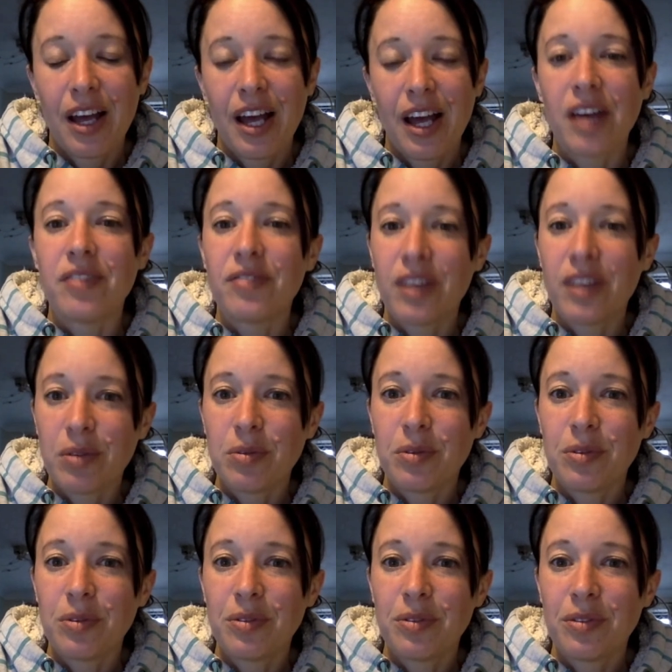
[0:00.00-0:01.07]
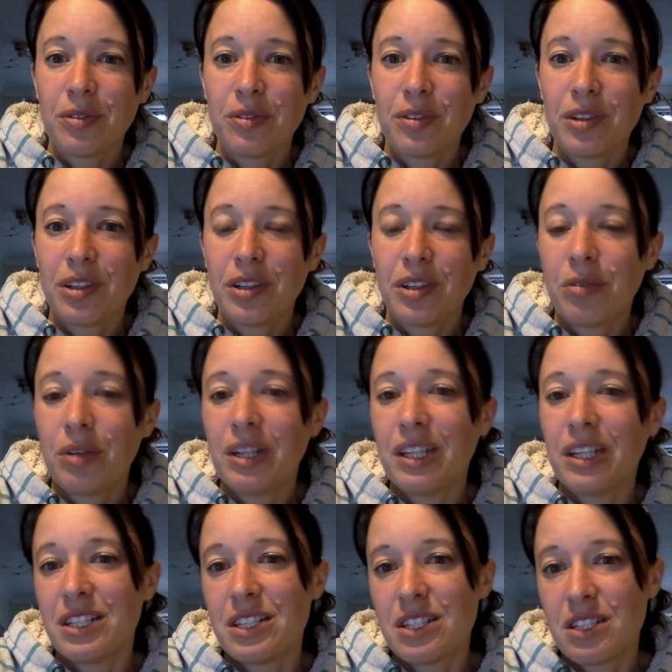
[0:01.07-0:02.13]
And then
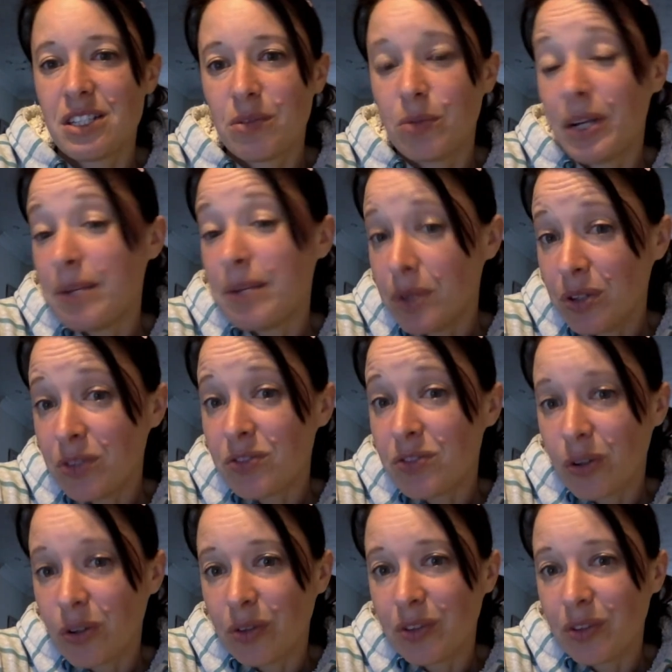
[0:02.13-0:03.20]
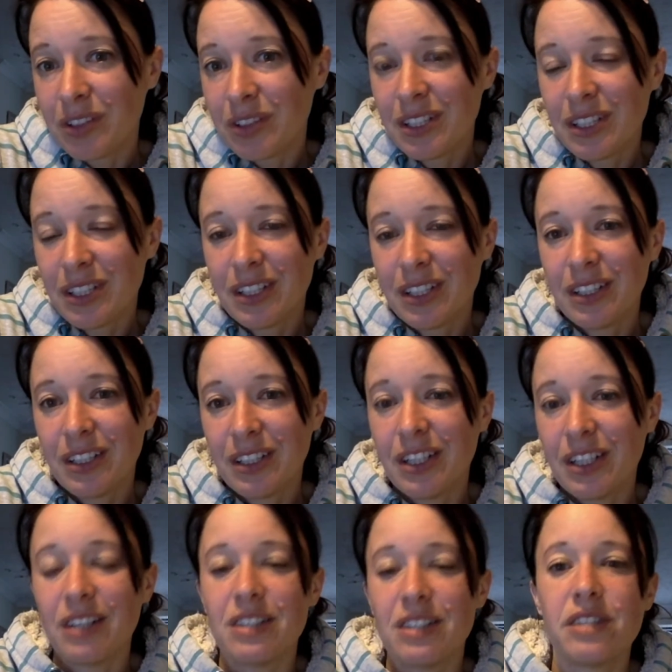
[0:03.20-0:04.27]
we moved on
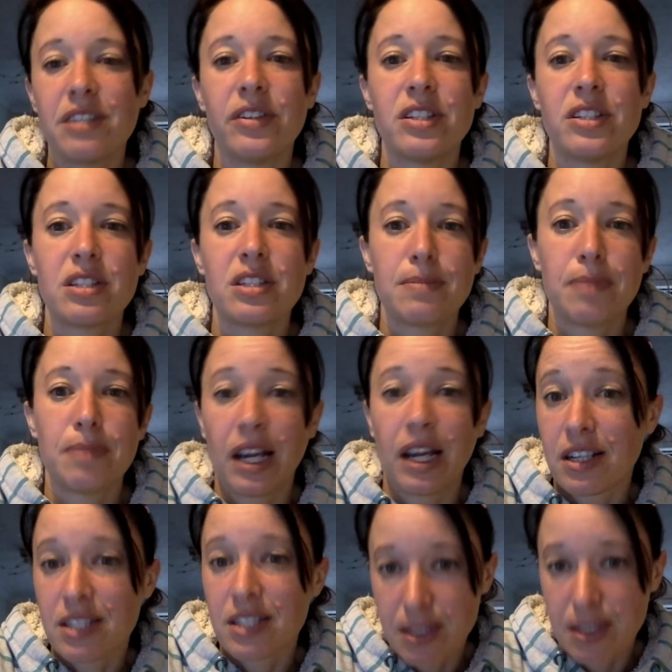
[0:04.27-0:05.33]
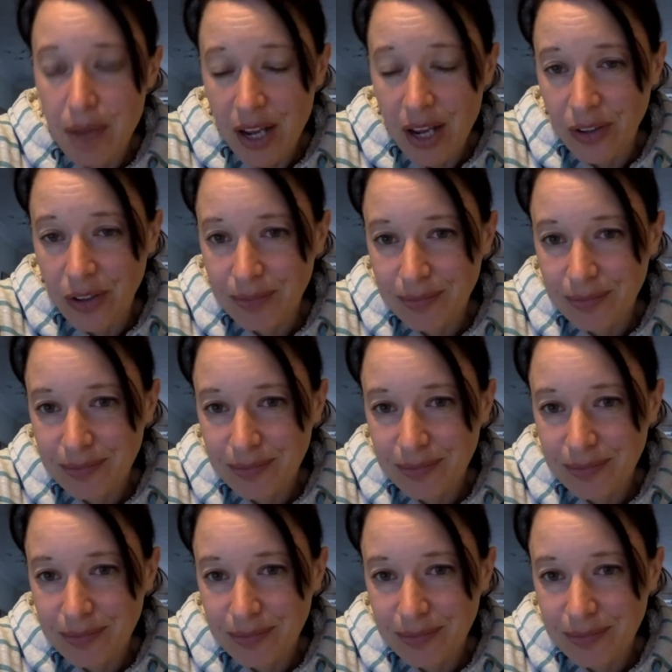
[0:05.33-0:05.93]
into the splagzimeo.